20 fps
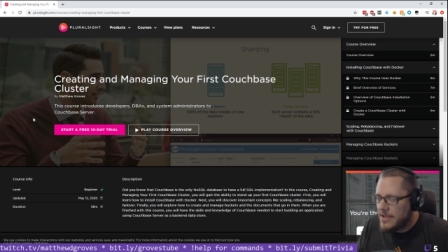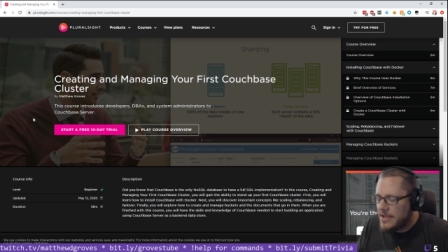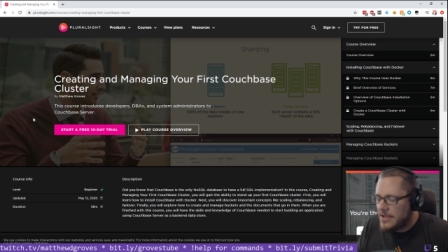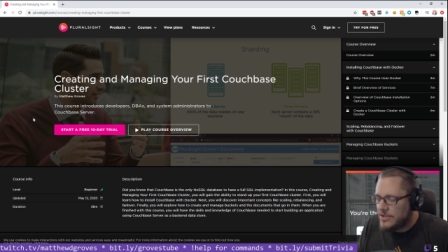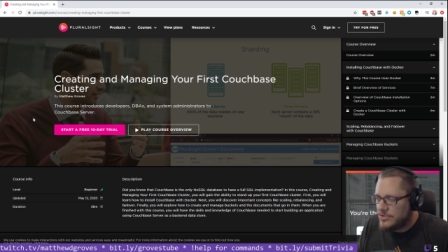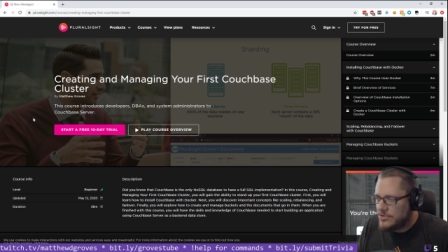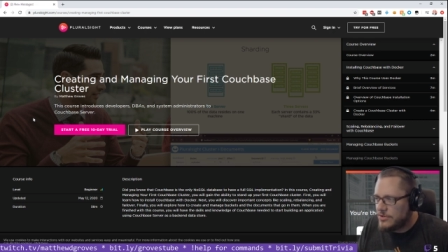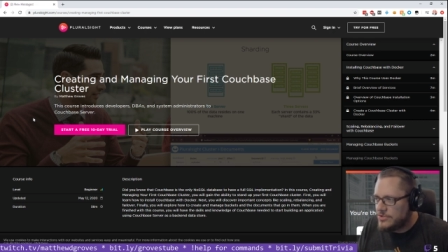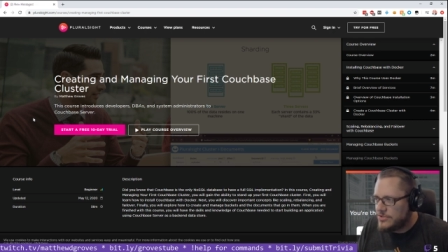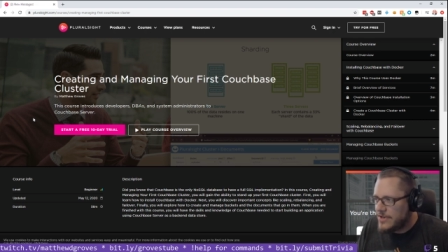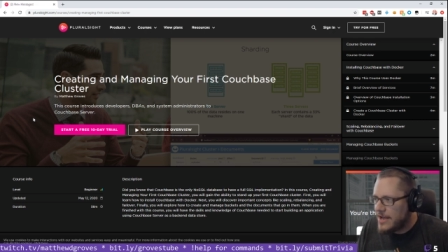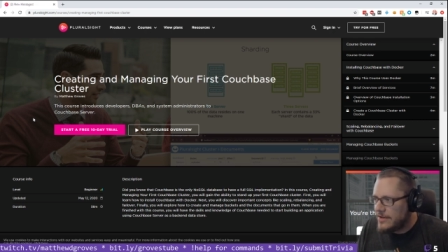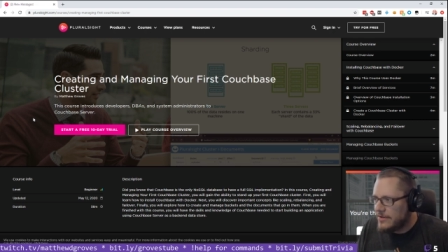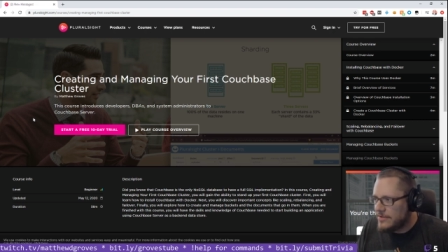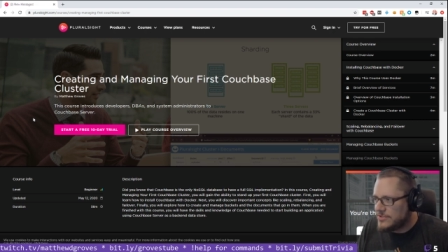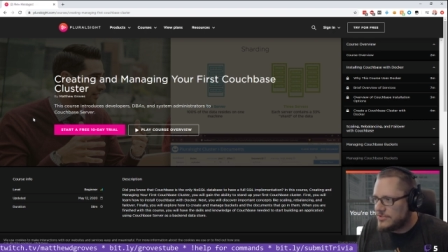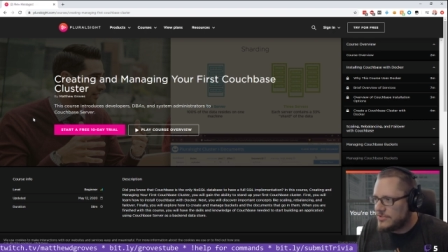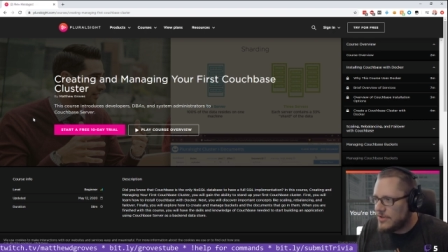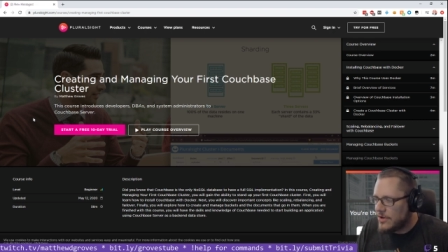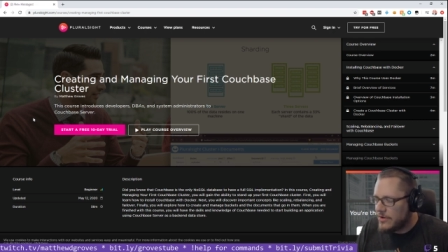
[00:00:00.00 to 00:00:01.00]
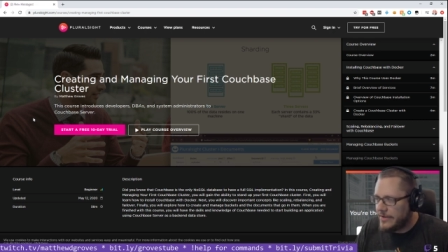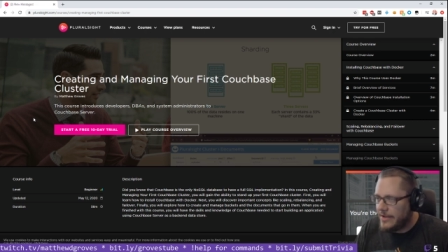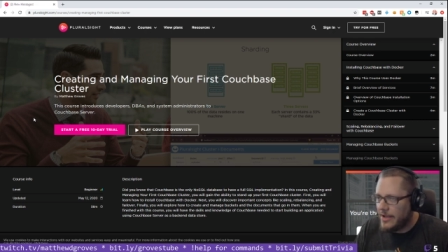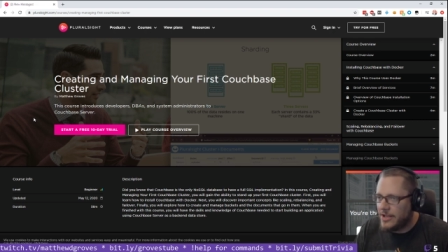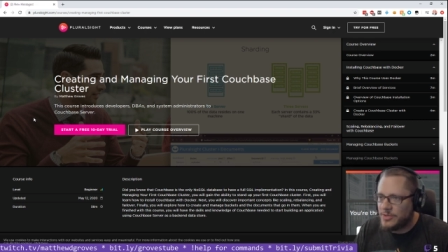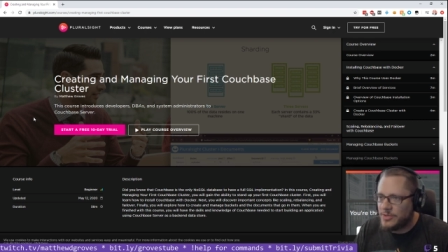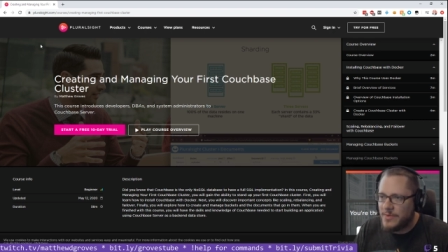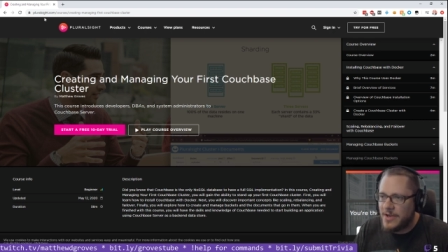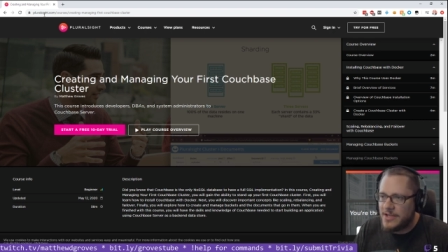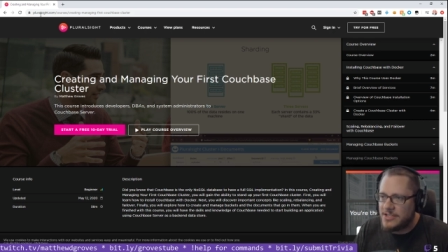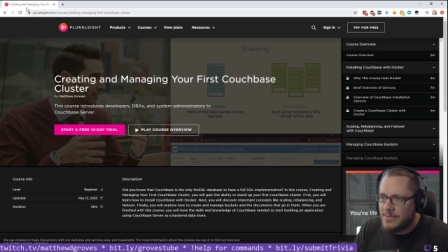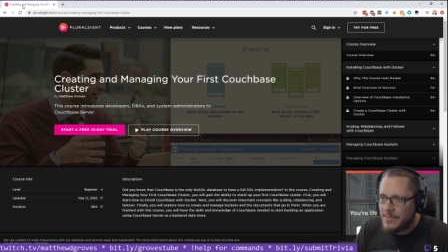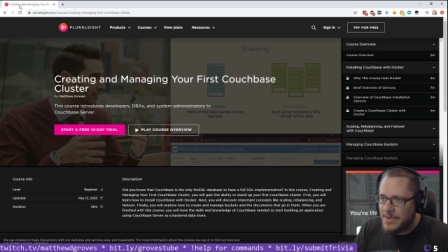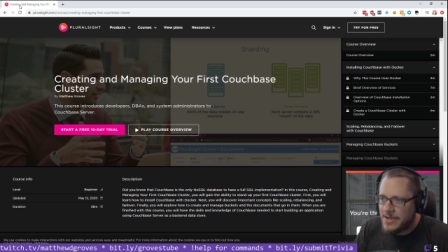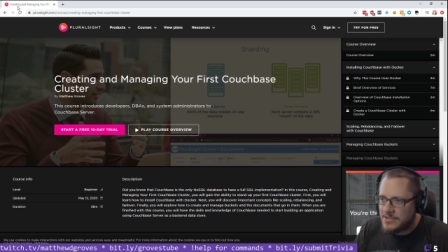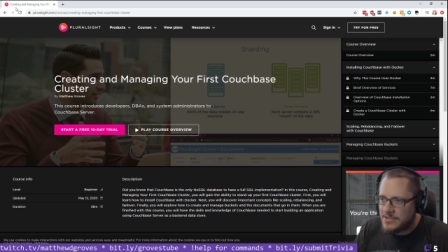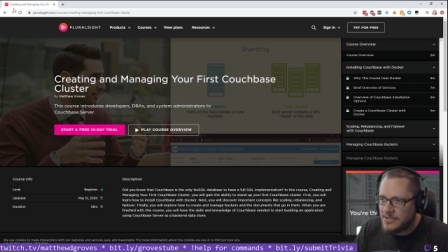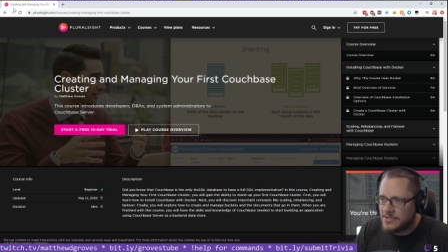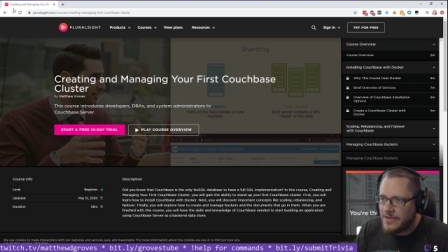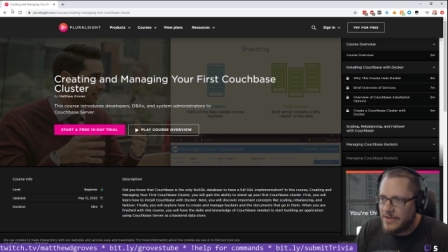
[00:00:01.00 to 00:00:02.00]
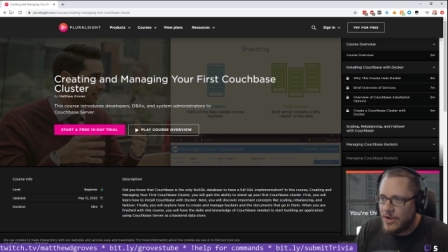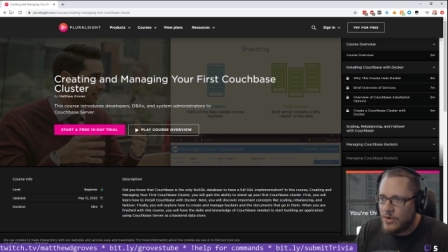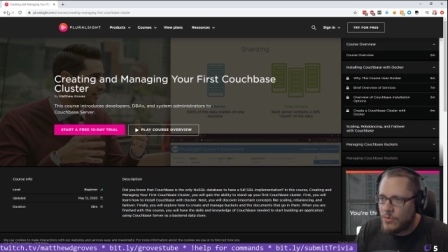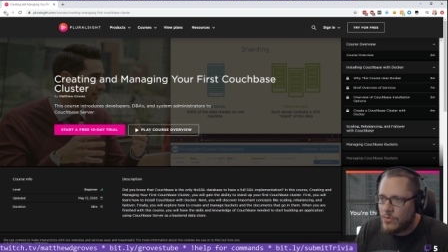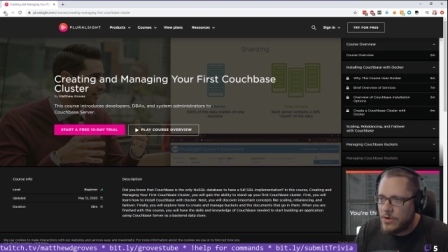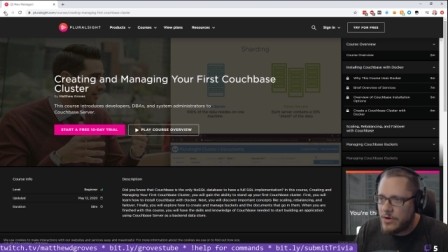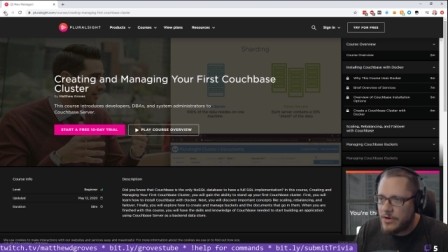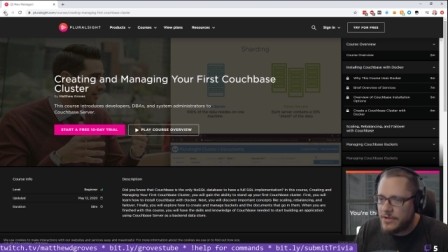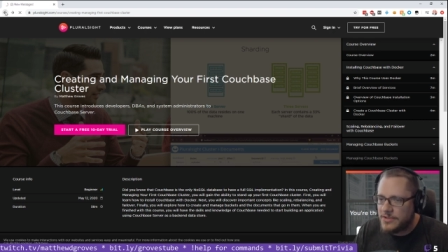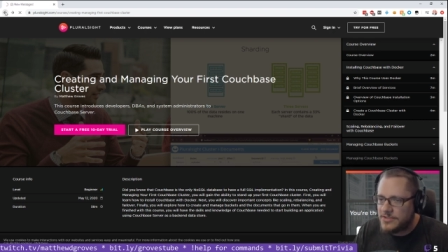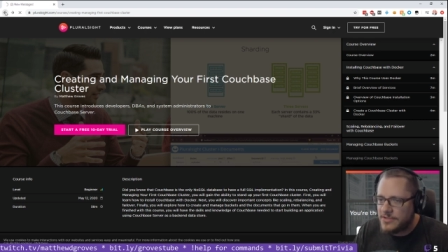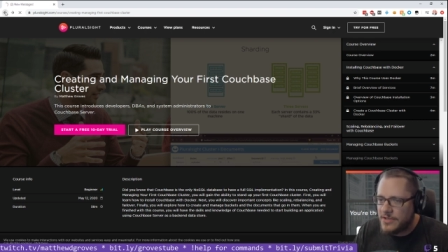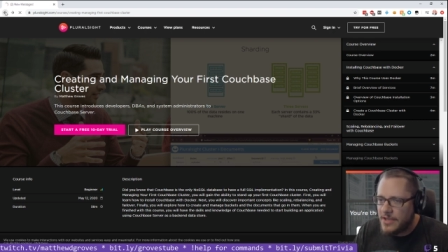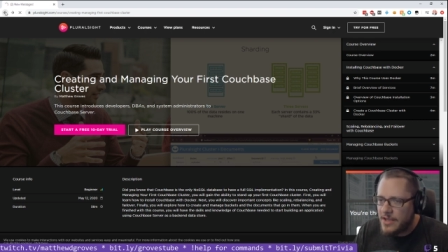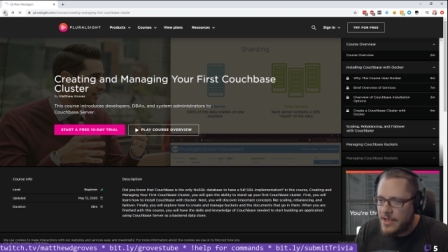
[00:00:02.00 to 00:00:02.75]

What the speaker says: It shows you how to install Couchbase, the basics of how it works.